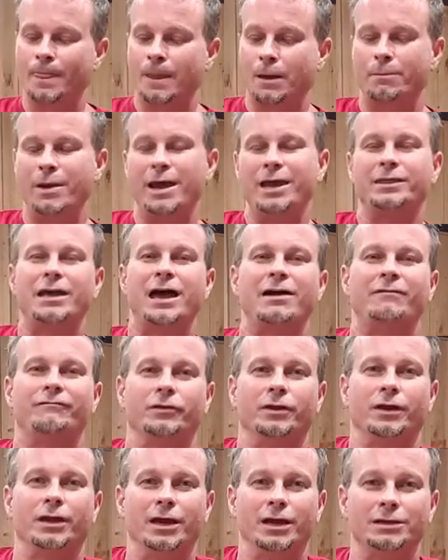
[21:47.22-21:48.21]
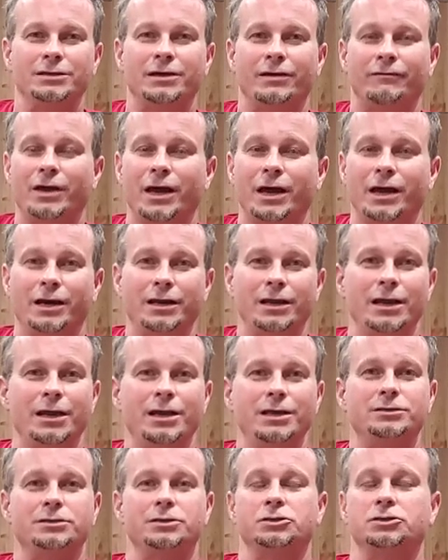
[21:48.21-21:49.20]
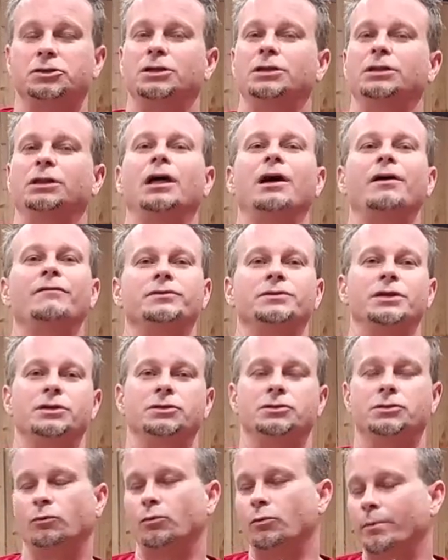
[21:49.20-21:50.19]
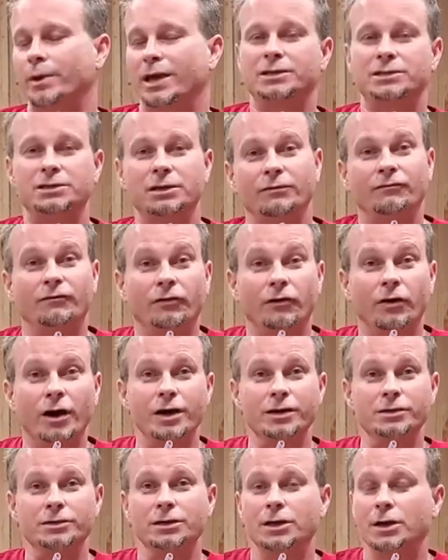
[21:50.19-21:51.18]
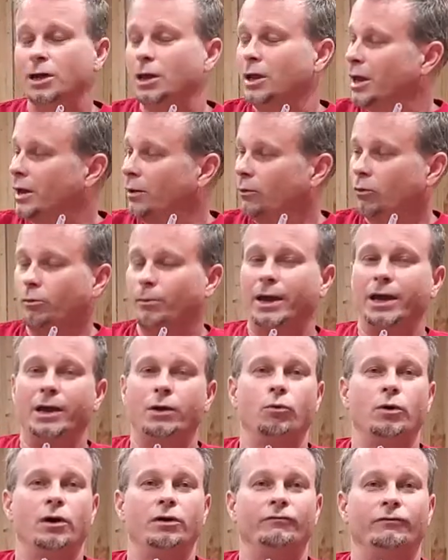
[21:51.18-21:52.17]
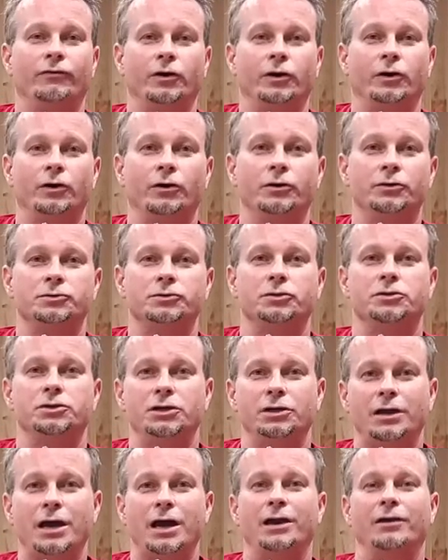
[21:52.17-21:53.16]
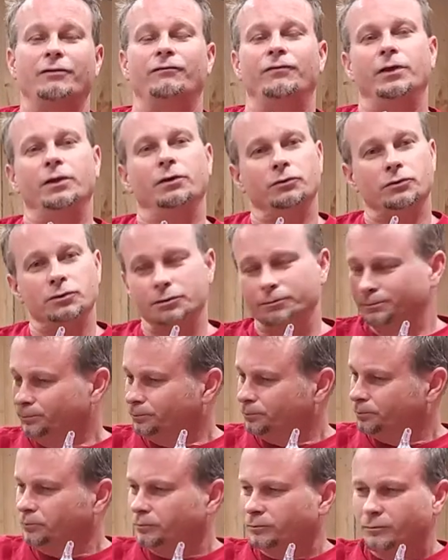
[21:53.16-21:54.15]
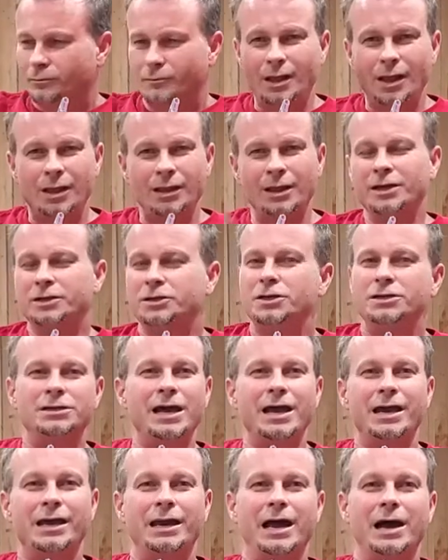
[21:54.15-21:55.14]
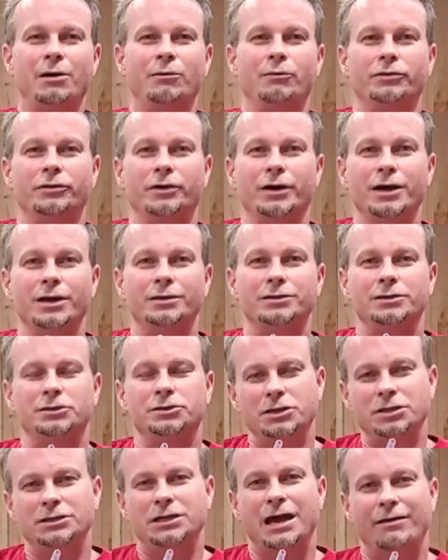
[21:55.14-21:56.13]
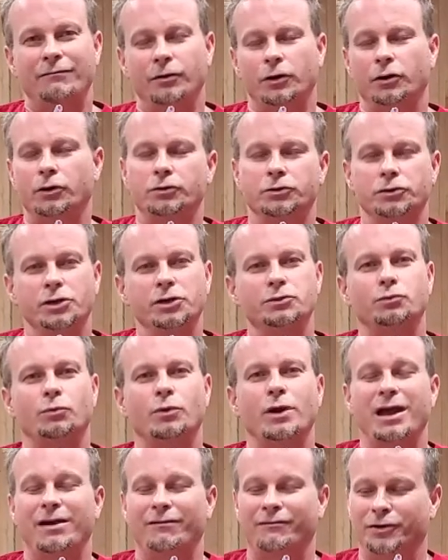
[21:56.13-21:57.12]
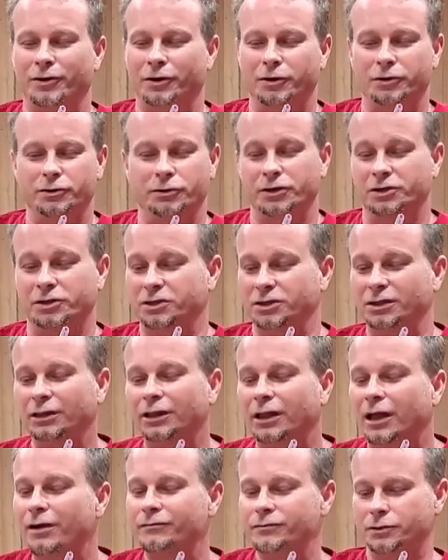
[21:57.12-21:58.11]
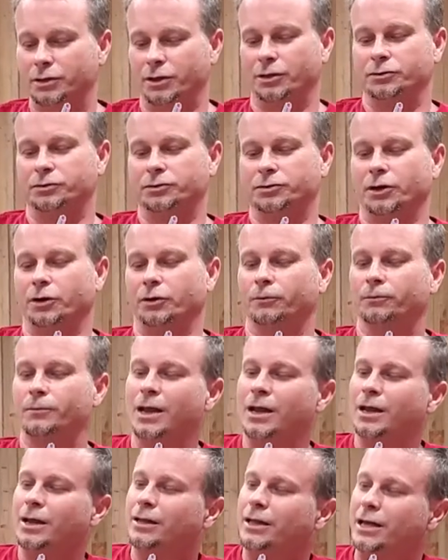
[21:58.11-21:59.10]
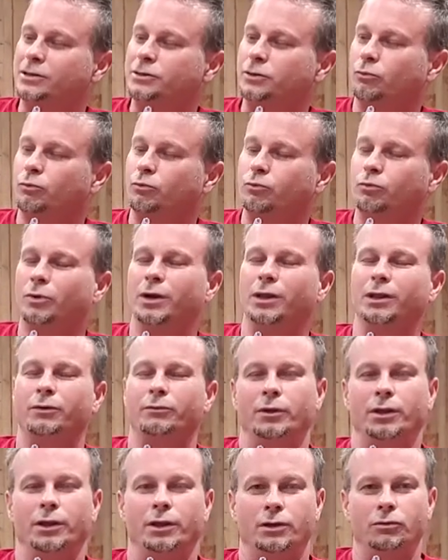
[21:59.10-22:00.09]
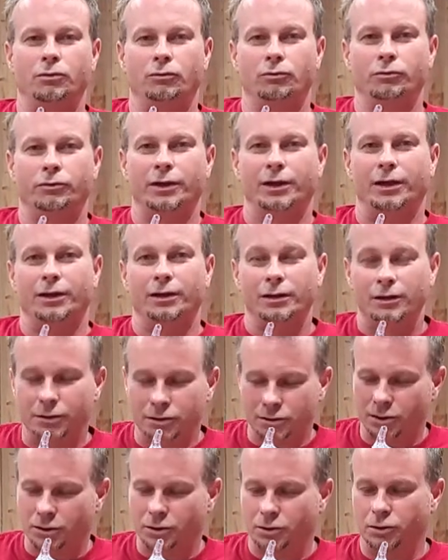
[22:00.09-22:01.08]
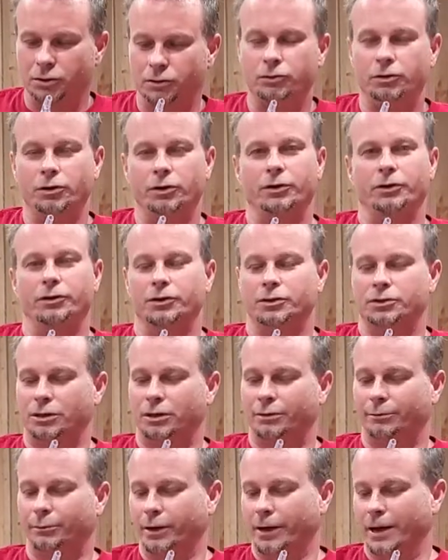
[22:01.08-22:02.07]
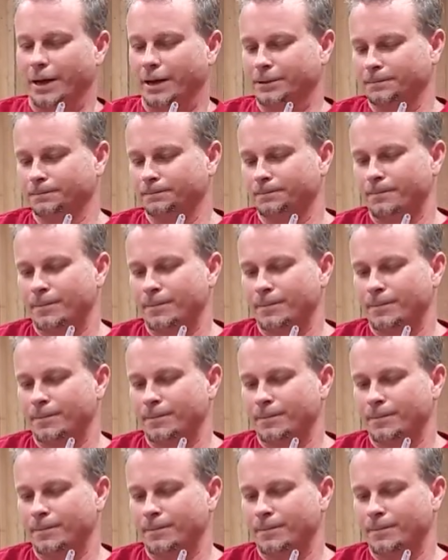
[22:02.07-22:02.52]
Make that for the kids. I've got a niece. She loves these. So we'll make some for us. And we'll make one for her so she kind of feels like she's hanging out with us and she's having her drinks, we're having our drinks. She loves those. So that's a really, really cool thing to do during the summer, guys.